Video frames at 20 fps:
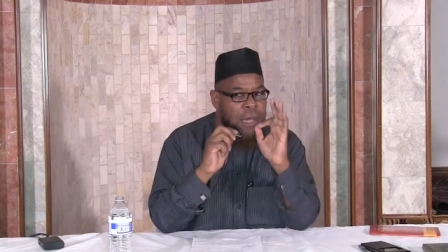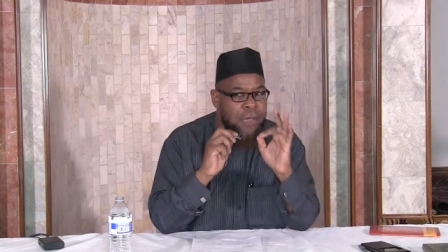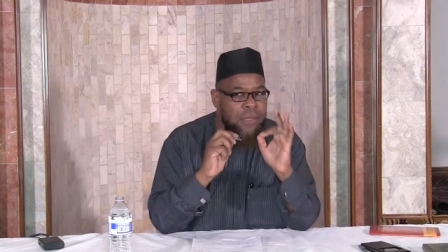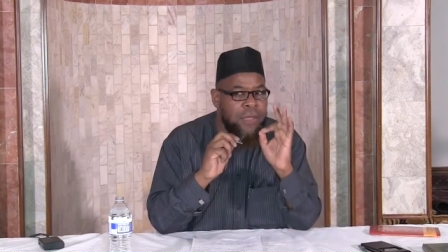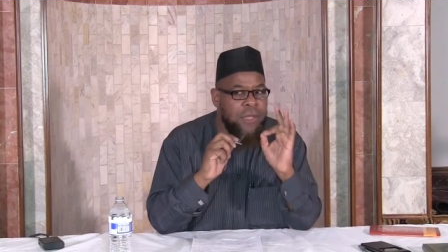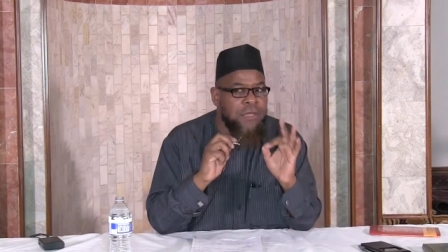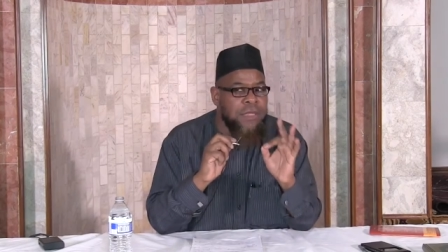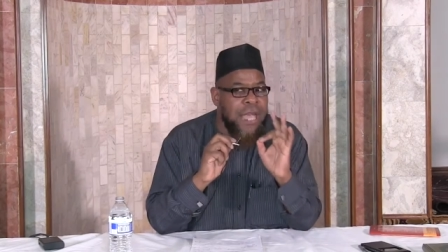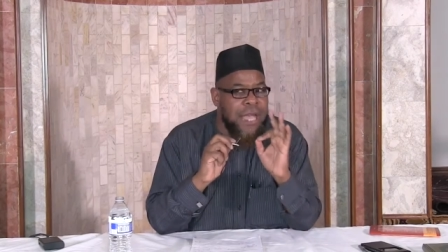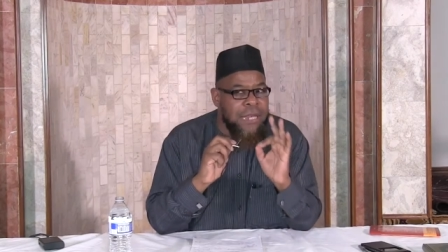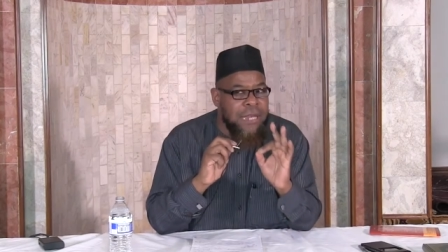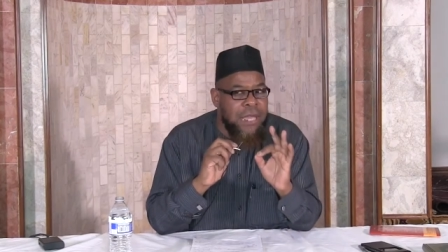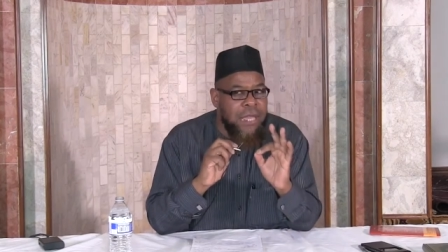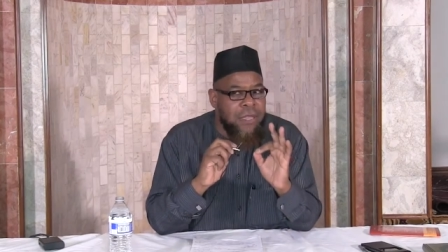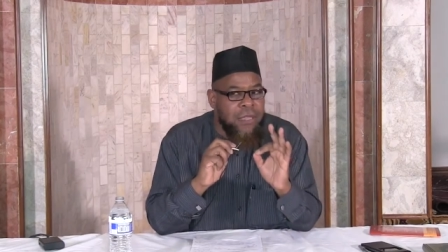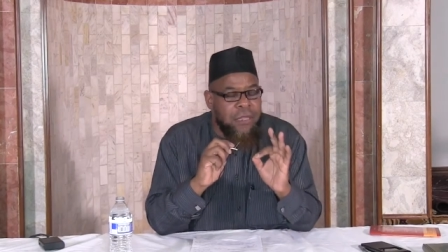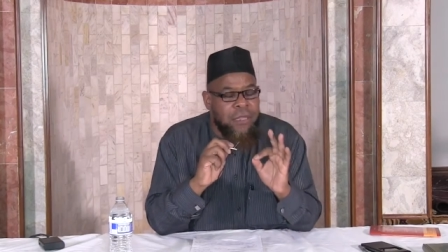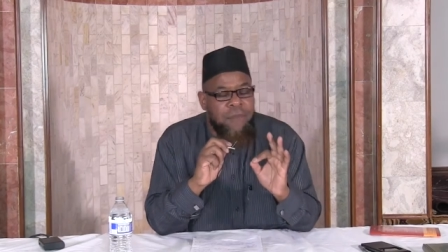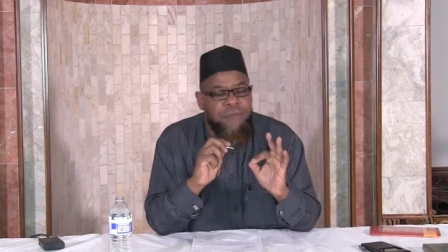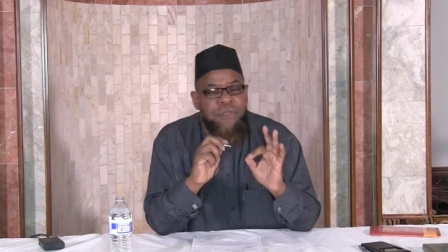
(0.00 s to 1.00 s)
In this
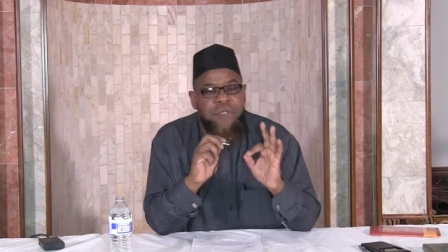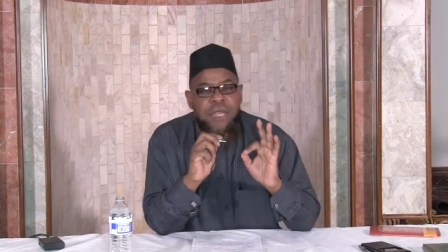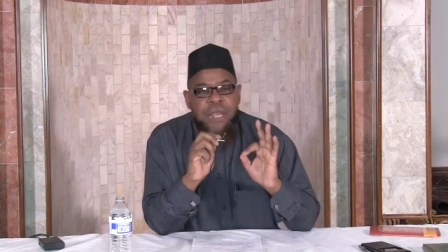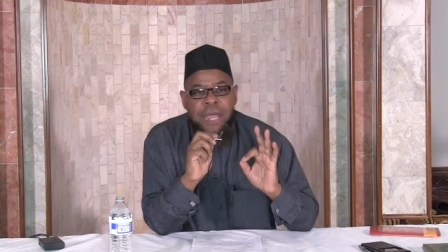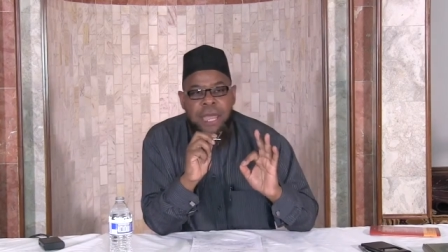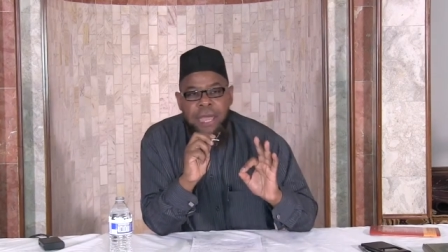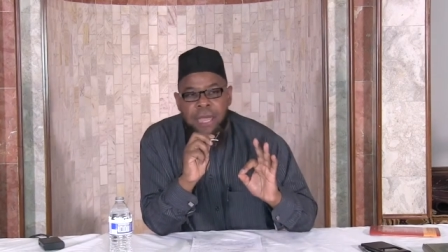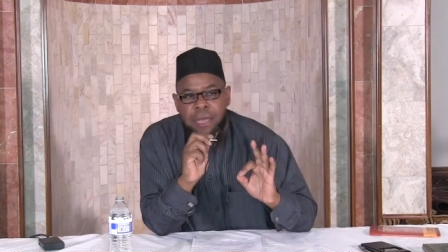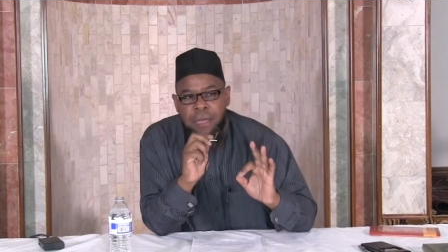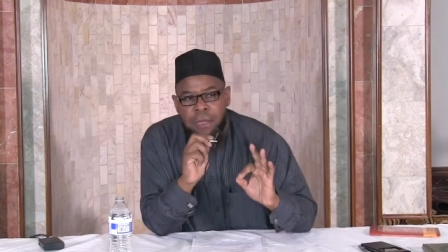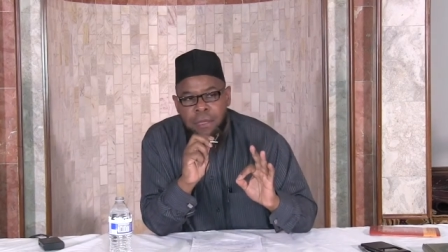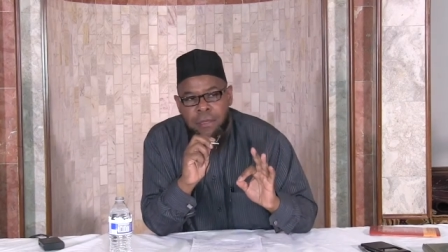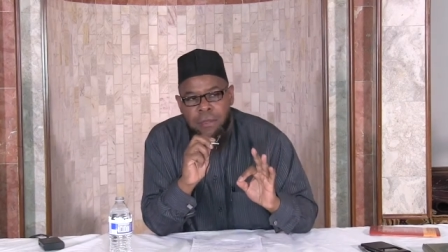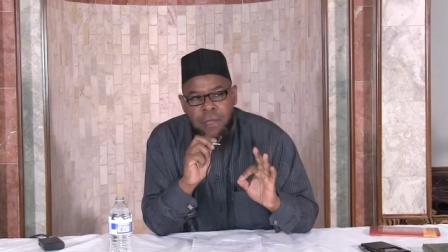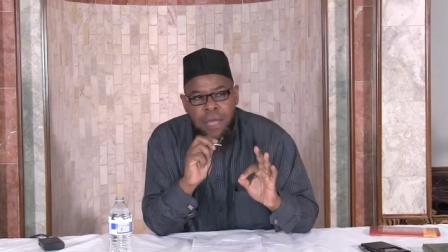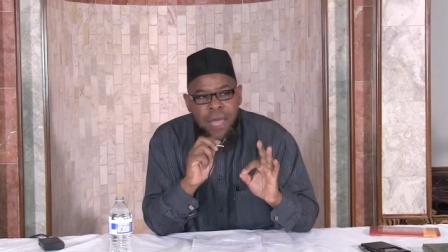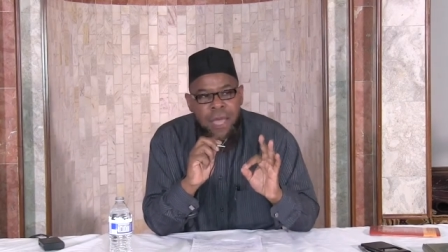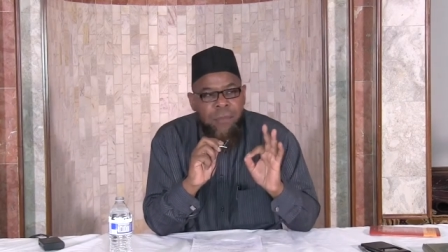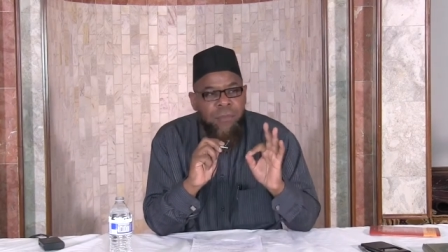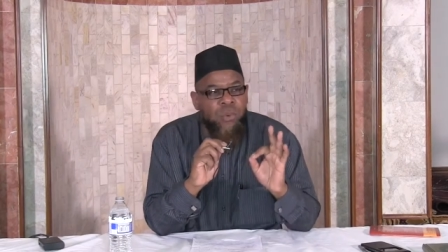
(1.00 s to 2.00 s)
hadith of today,
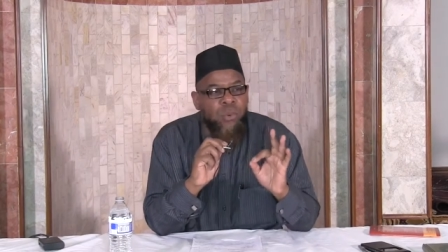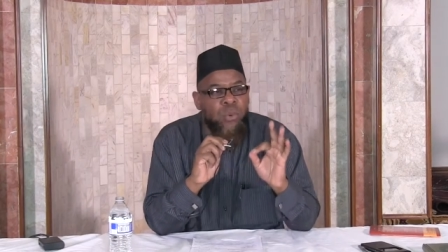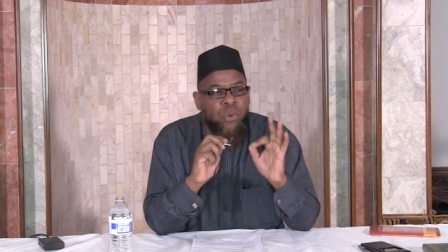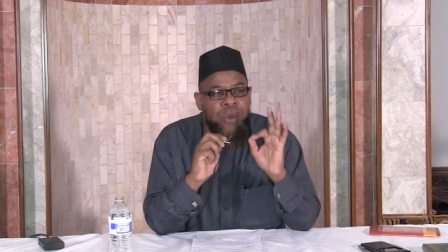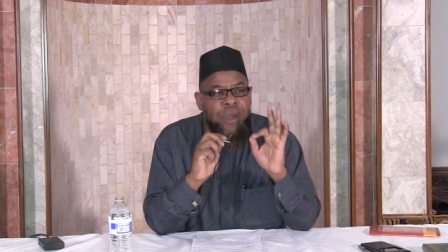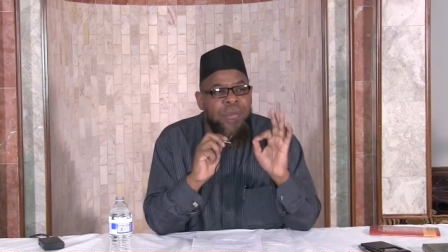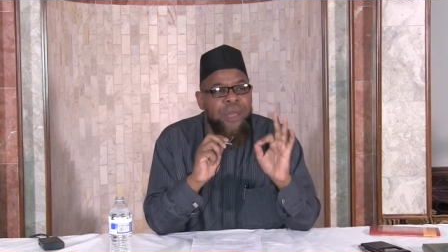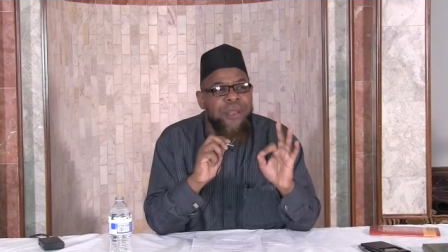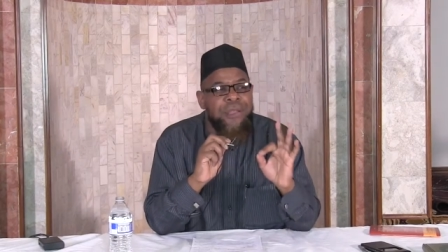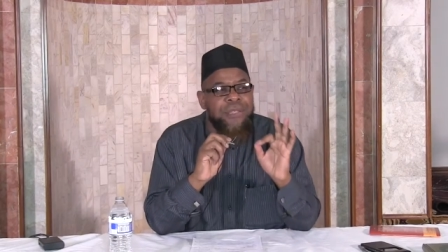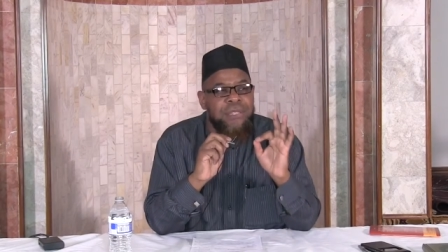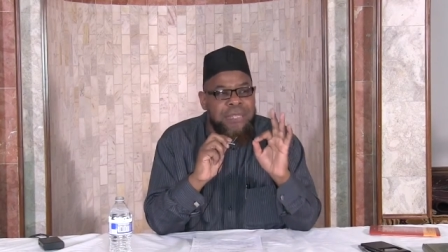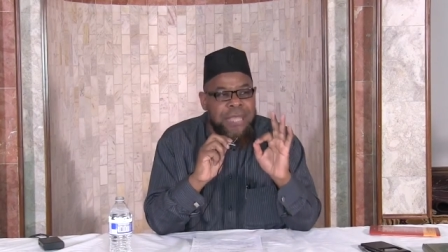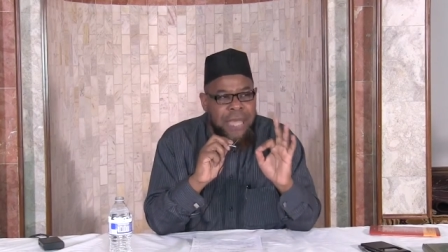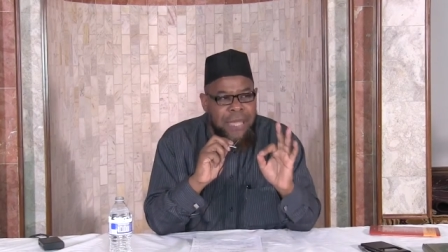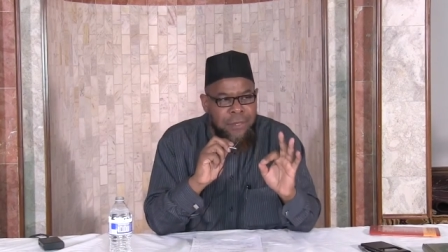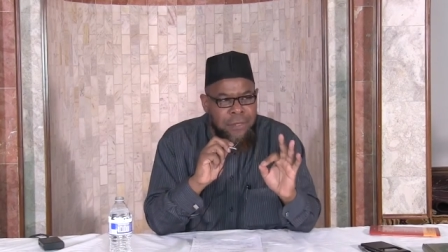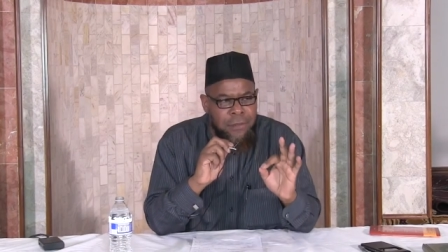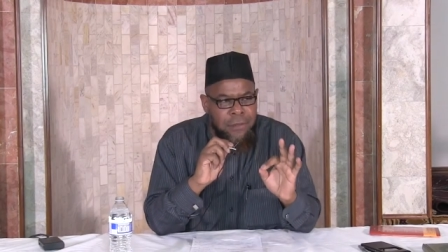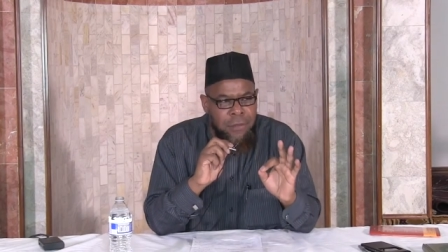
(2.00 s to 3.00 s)
Abu Hurairah
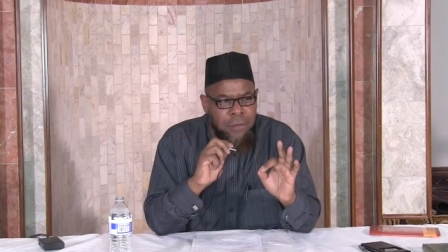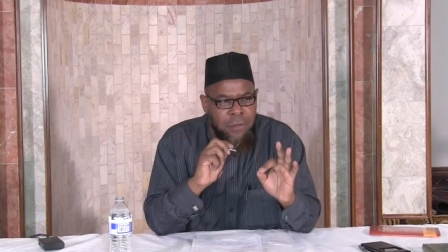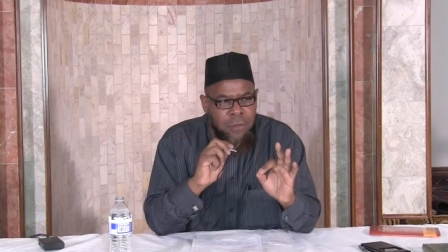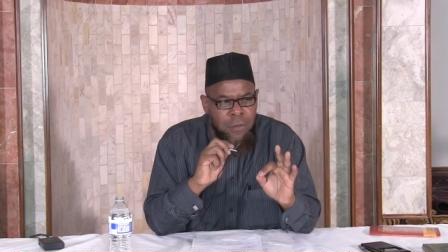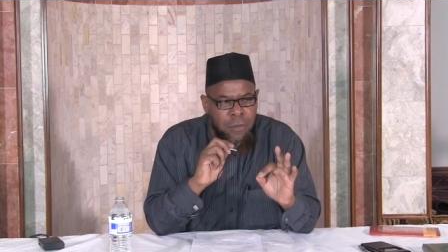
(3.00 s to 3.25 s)
said,